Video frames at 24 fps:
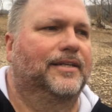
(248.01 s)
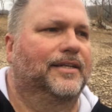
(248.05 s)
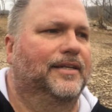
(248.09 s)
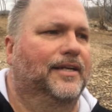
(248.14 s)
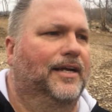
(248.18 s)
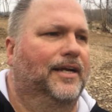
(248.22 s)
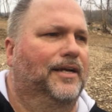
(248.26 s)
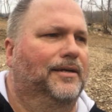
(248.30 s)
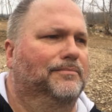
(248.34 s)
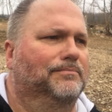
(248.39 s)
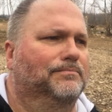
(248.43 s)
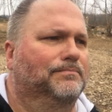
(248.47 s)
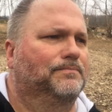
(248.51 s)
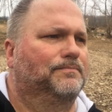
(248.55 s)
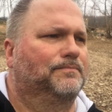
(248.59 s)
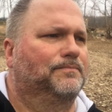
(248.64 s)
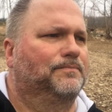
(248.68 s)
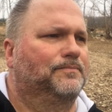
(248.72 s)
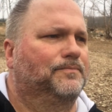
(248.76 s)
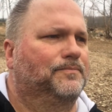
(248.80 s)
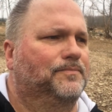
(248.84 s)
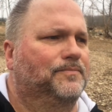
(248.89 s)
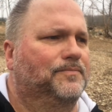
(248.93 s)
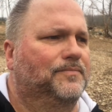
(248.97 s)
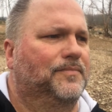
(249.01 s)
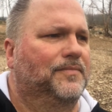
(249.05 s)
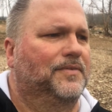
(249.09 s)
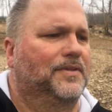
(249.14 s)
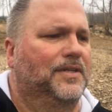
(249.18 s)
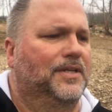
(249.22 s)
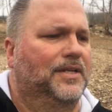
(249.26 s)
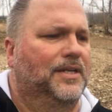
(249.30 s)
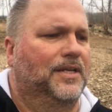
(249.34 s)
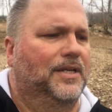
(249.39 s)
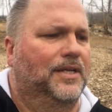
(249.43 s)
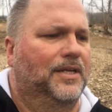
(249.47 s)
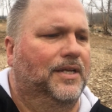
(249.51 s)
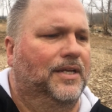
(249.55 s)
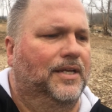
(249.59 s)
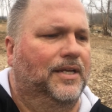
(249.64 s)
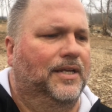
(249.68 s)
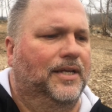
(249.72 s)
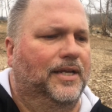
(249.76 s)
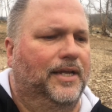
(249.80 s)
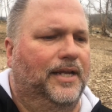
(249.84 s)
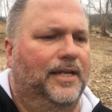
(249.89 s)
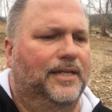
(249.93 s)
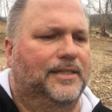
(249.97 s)
Um,
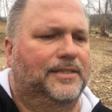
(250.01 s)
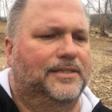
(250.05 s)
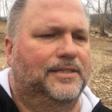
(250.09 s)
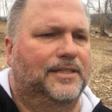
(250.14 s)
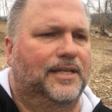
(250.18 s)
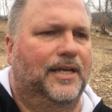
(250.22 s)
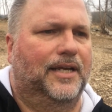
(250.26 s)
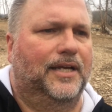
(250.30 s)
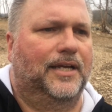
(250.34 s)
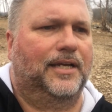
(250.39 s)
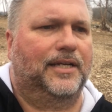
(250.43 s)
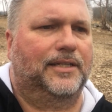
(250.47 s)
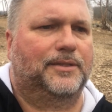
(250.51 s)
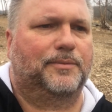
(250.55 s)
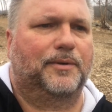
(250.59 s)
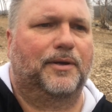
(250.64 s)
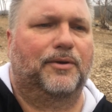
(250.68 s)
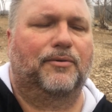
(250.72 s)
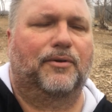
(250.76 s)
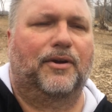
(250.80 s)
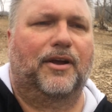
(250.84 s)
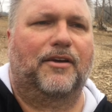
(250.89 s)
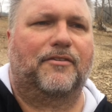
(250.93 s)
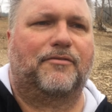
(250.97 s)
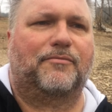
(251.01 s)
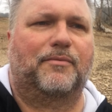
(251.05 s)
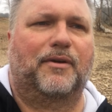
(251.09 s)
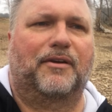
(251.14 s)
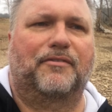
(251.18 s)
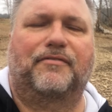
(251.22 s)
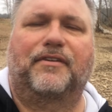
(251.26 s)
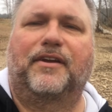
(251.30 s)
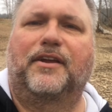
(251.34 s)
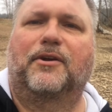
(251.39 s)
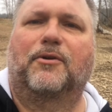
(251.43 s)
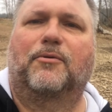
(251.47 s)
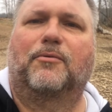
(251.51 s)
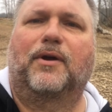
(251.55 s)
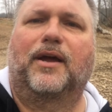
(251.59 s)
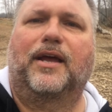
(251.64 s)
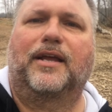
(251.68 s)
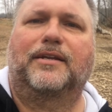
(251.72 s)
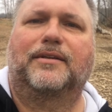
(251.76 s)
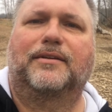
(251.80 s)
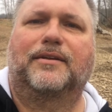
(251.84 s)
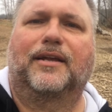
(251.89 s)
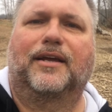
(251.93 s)
it's uh, it's been rough. My feet are wet.